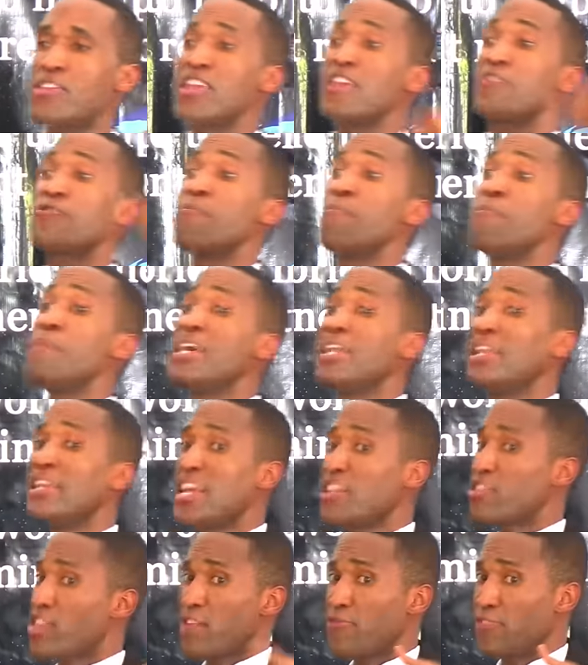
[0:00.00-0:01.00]
receive
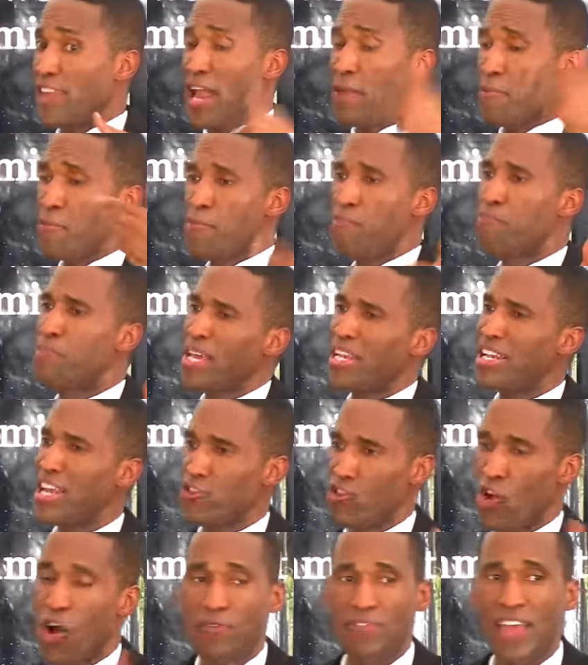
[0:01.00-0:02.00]
millions, if not
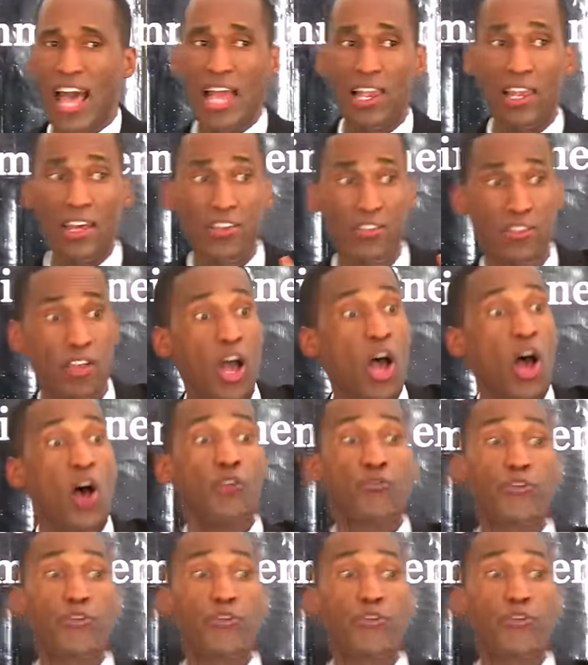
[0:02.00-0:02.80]
billions of dollars